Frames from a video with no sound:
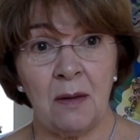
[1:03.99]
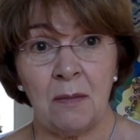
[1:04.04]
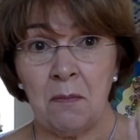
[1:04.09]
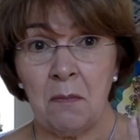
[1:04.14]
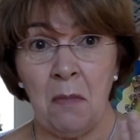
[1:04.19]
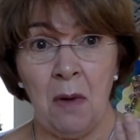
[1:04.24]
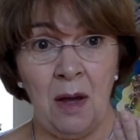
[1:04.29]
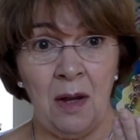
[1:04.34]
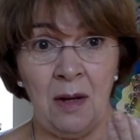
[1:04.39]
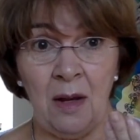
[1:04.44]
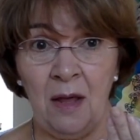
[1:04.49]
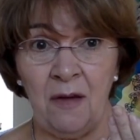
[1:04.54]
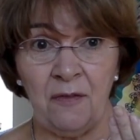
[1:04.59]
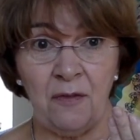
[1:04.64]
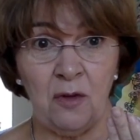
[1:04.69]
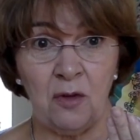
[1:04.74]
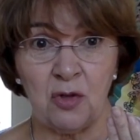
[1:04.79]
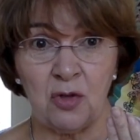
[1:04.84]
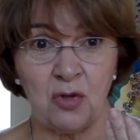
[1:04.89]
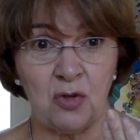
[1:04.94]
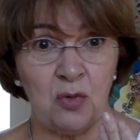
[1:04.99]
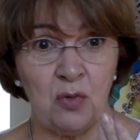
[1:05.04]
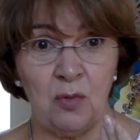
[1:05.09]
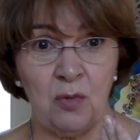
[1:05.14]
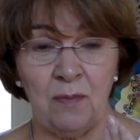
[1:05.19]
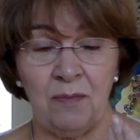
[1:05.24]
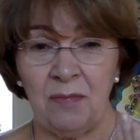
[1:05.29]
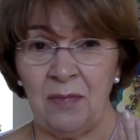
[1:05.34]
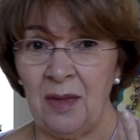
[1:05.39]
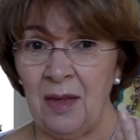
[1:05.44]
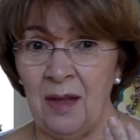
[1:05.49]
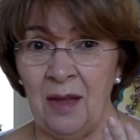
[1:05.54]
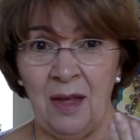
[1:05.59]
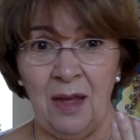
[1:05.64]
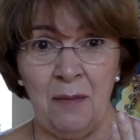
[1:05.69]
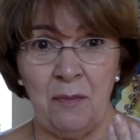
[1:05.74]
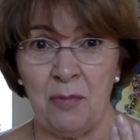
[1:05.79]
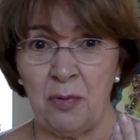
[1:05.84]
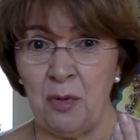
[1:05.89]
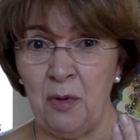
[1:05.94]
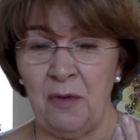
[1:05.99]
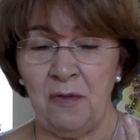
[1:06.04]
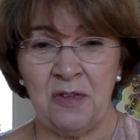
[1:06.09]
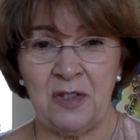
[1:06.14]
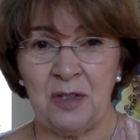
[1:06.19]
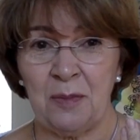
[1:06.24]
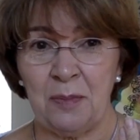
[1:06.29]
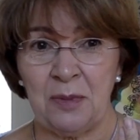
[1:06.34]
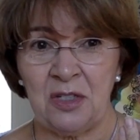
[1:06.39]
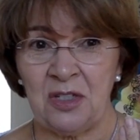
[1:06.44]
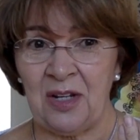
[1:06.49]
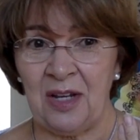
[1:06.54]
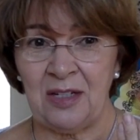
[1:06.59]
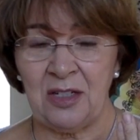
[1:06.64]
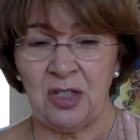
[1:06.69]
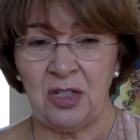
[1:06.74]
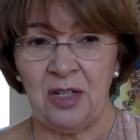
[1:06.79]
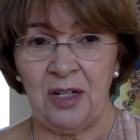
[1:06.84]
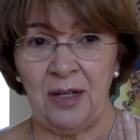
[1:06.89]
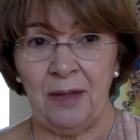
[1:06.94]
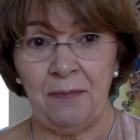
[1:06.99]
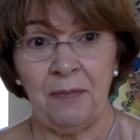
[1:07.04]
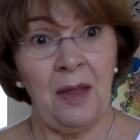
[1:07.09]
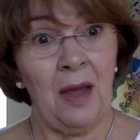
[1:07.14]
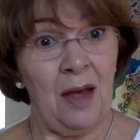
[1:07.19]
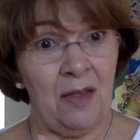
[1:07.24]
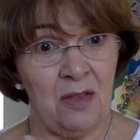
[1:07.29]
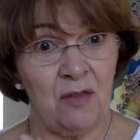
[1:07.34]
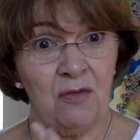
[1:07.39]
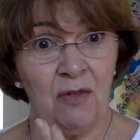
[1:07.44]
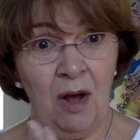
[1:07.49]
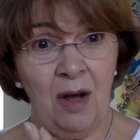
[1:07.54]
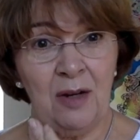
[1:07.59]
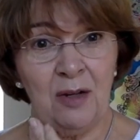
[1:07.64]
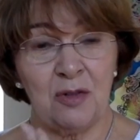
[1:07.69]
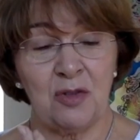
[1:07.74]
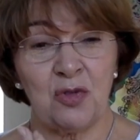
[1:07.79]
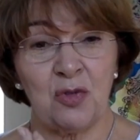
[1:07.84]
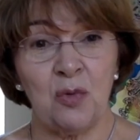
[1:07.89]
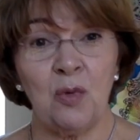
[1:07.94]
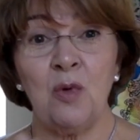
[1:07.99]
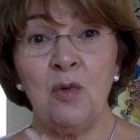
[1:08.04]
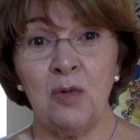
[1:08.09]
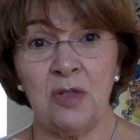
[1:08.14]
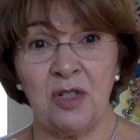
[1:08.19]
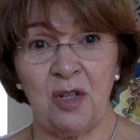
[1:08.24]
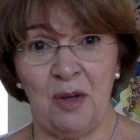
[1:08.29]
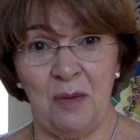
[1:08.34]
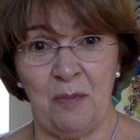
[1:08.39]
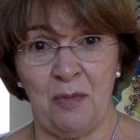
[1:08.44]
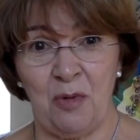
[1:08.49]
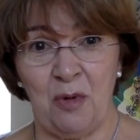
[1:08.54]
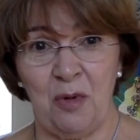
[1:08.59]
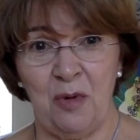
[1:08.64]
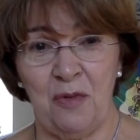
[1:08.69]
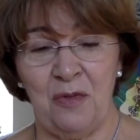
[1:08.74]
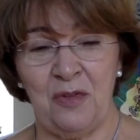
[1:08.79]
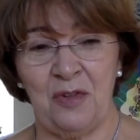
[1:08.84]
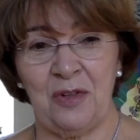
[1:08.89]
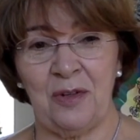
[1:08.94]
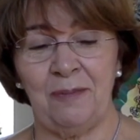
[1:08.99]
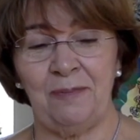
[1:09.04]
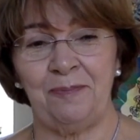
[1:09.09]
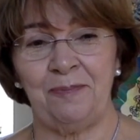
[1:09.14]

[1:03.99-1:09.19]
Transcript: my left nostril improved substantially and the right nostril also improved.